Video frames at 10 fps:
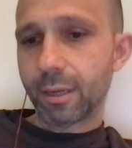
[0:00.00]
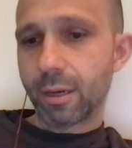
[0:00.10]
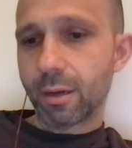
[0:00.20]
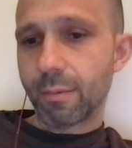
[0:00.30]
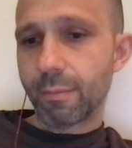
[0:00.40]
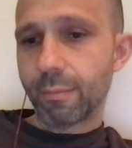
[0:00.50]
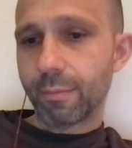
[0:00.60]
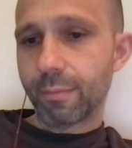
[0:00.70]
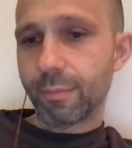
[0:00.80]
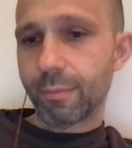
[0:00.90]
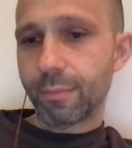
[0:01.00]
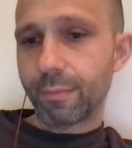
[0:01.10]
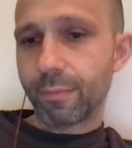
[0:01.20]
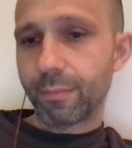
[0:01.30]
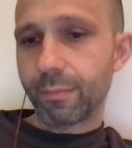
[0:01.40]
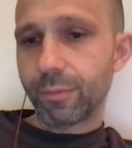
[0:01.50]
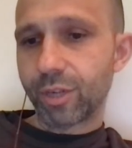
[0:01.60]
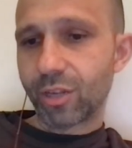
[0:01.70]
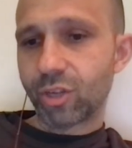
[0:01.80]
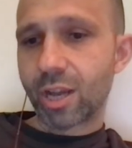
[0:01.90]
um
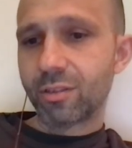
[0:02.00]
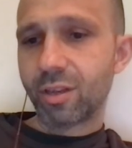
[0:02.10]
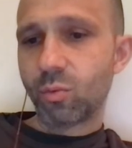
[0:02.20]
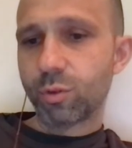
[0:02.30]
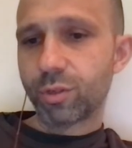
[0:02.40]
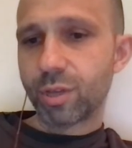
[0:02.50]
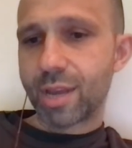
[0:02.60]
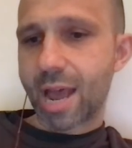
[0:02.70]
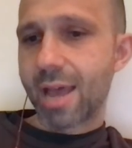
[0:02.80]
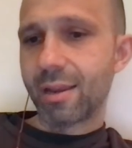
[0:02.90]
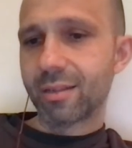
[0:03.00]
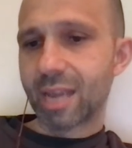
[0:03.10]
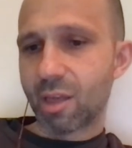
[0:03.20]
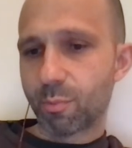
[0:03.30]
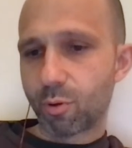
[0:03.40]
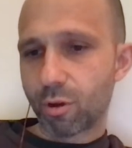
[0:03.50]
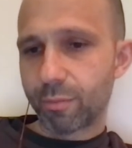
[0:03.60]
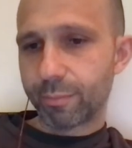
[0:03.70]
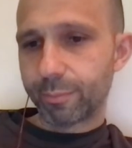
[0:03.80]
Jack Johnson was not a southpaw